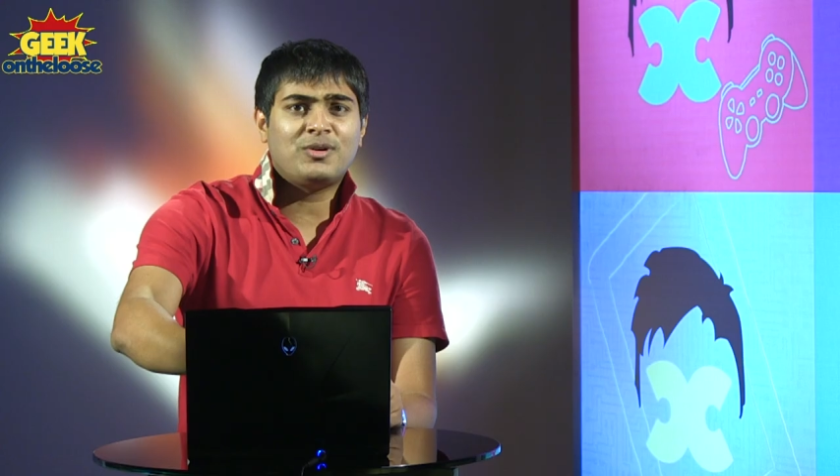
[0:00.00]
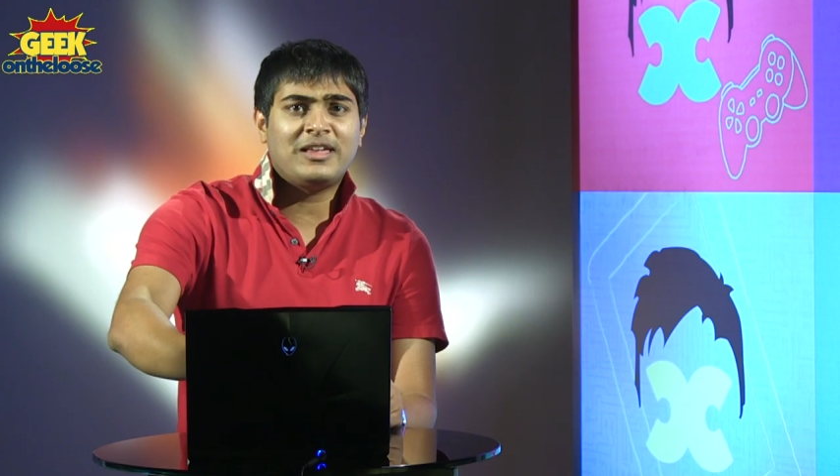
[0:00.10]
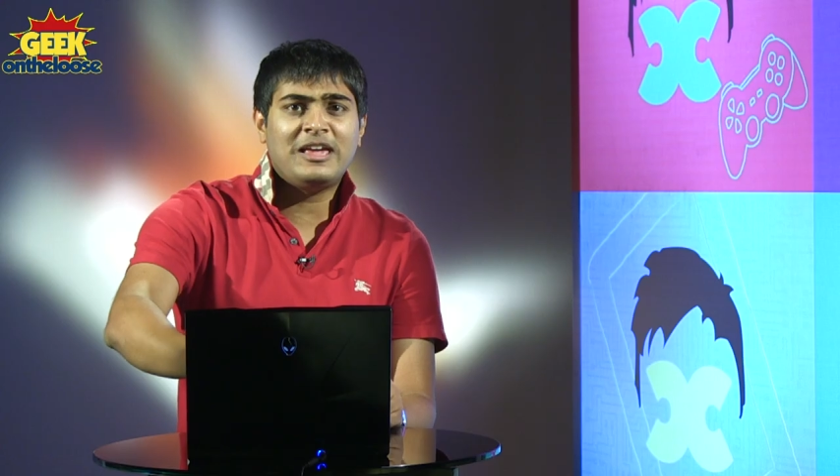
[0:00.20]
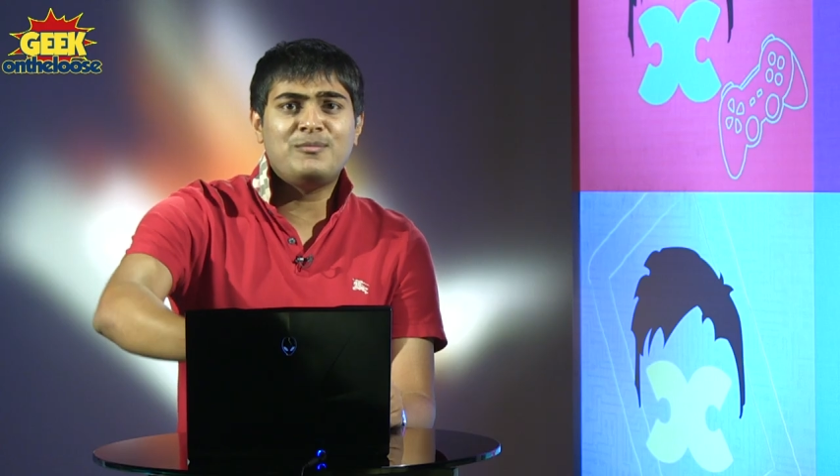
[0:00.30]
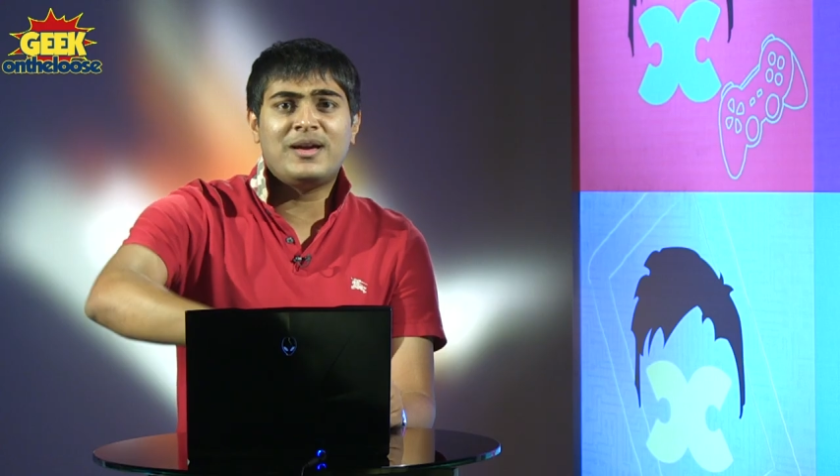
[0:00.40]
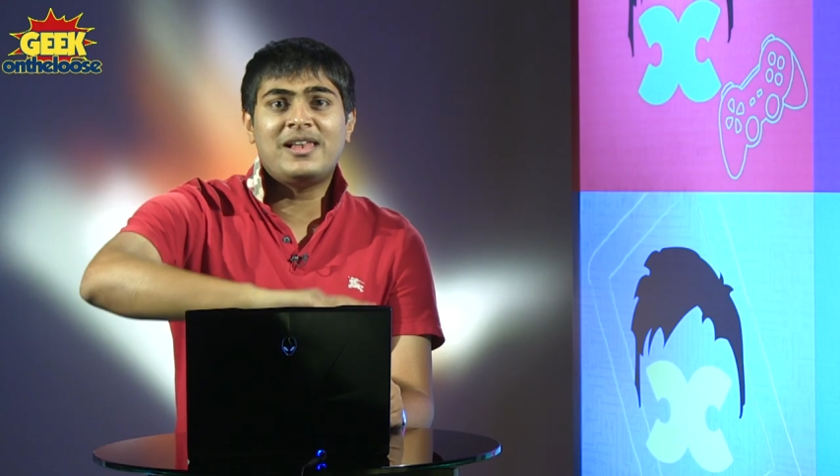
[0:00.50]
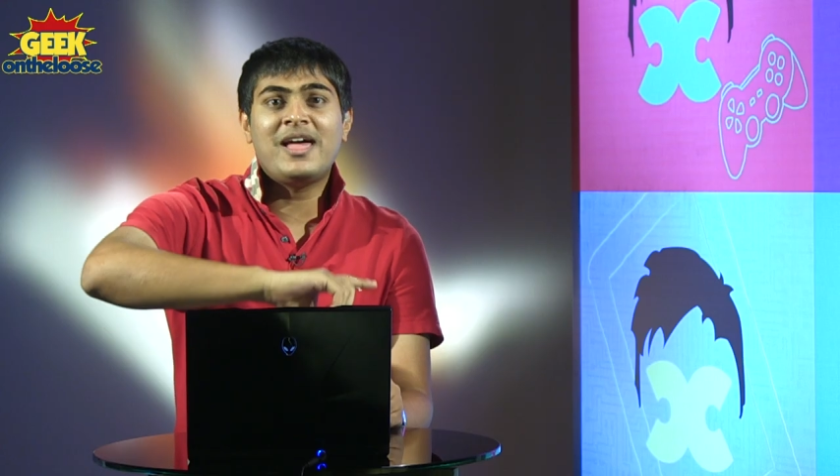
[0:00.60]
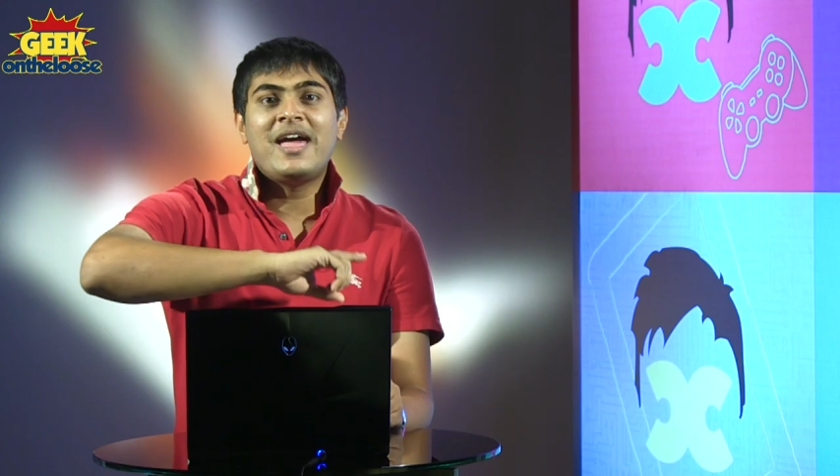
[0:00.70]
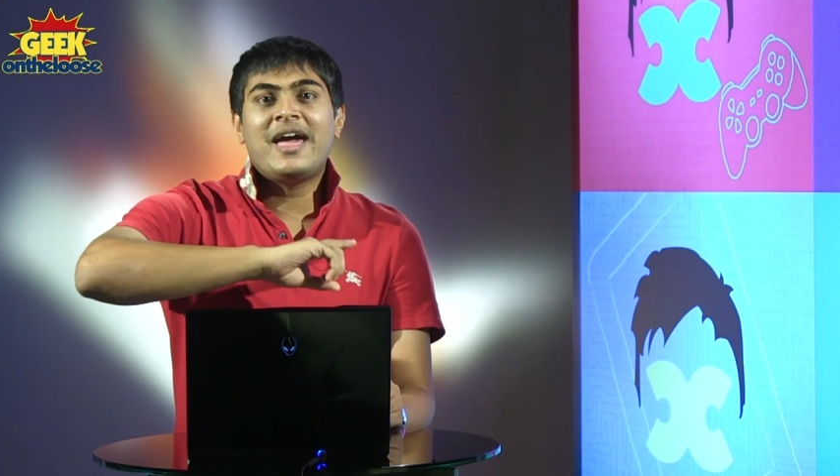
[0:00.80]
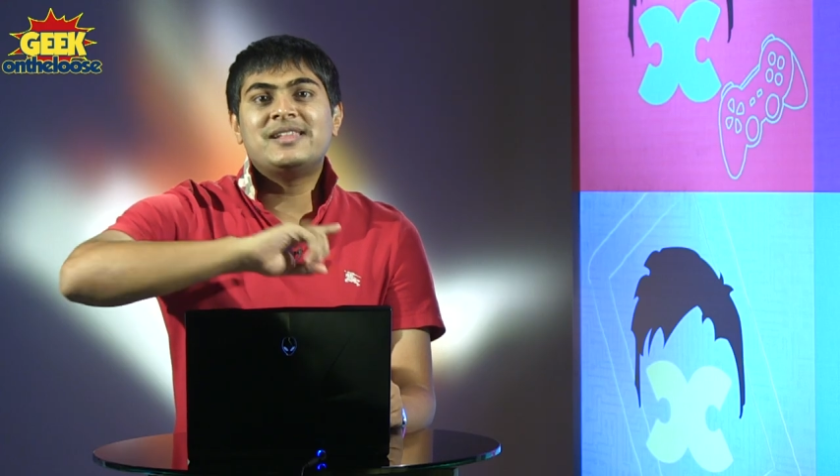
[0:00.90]
an email,
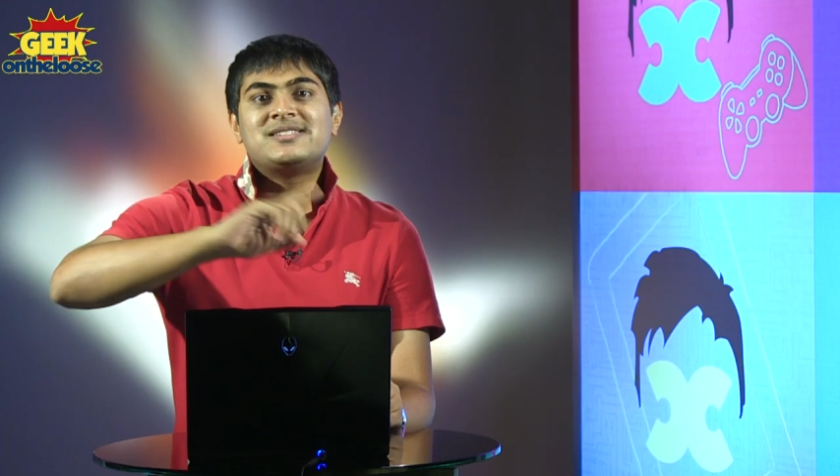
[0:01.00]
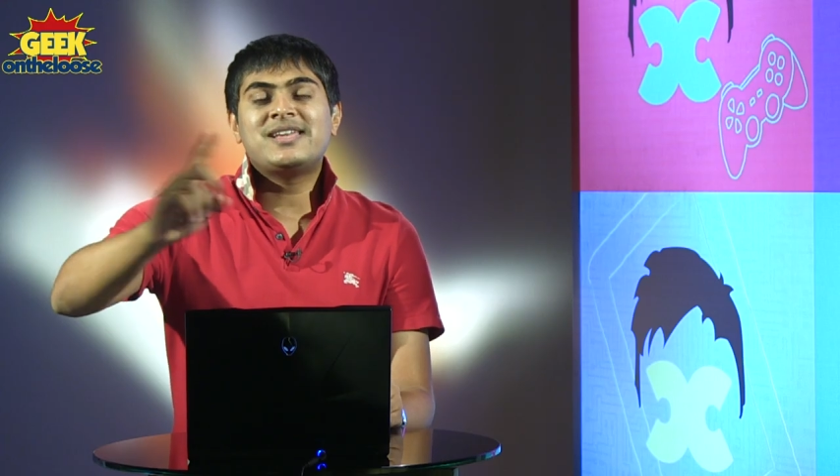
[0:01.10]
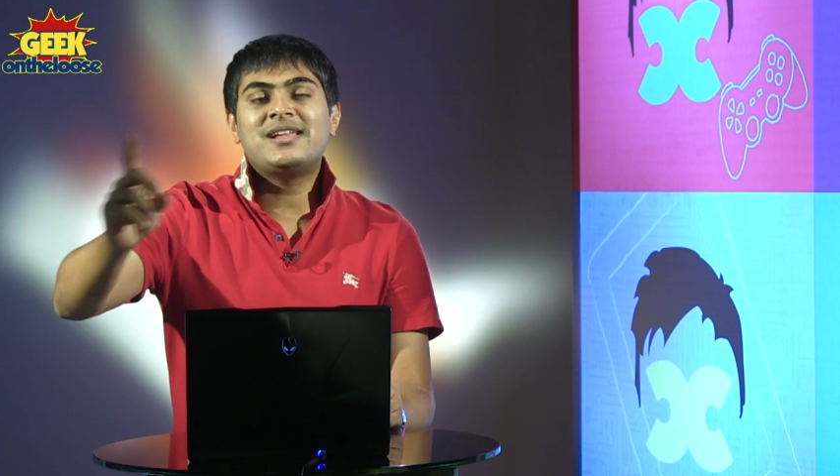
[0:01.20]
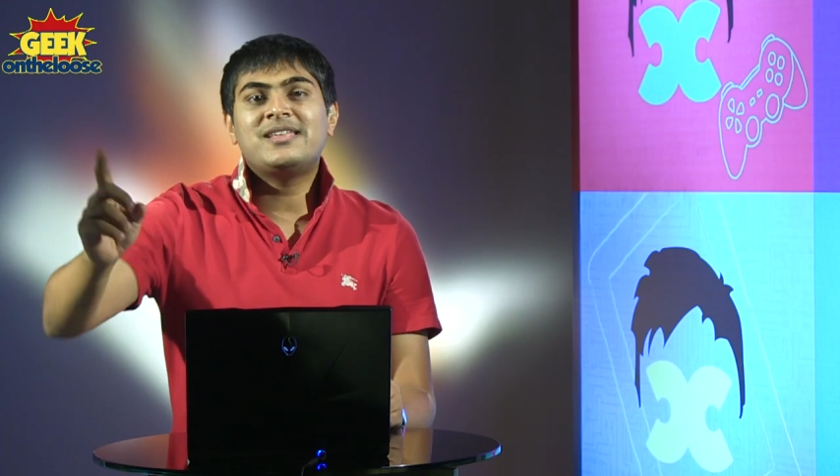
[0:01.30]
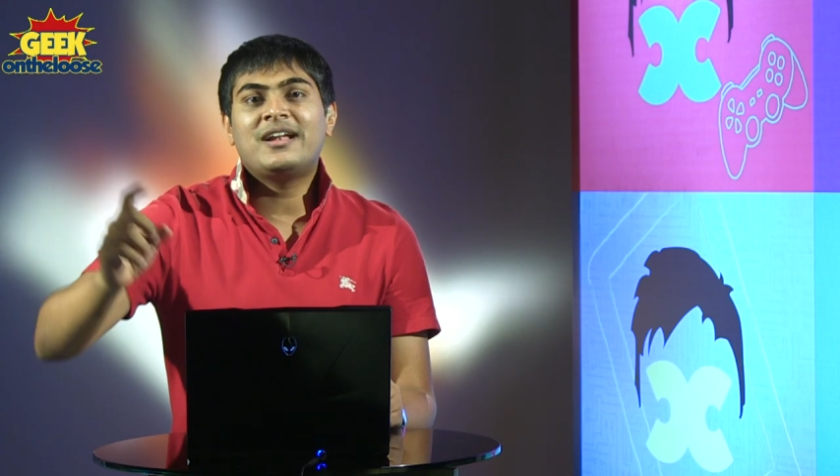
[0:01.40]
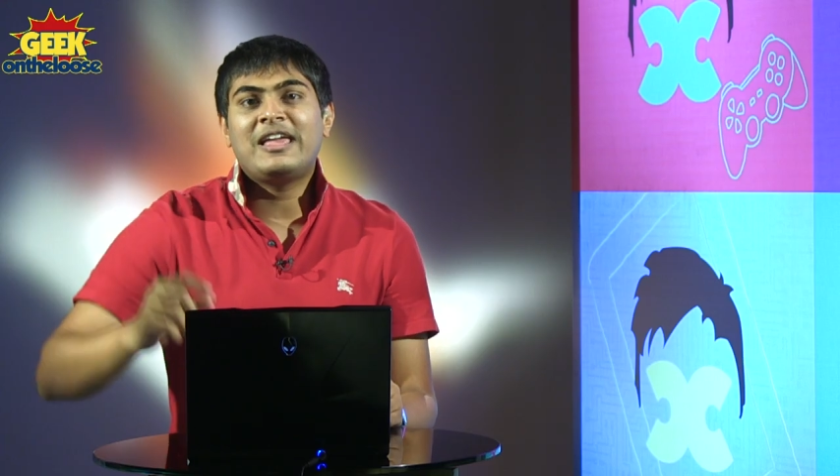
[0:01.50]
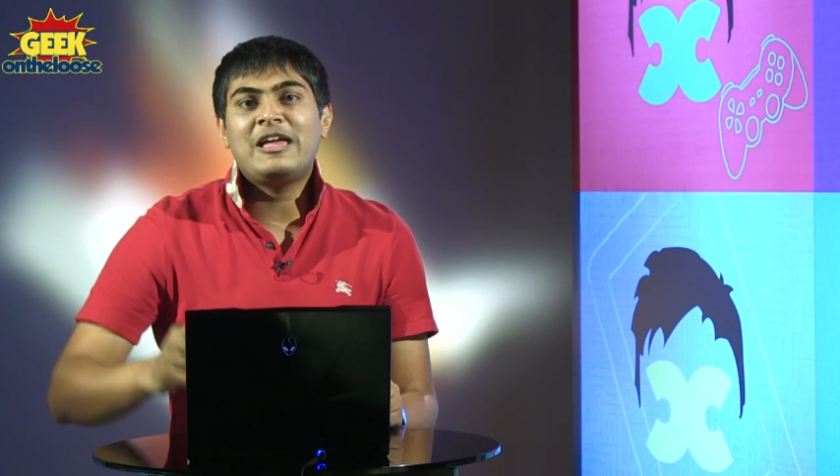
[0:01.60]
and send that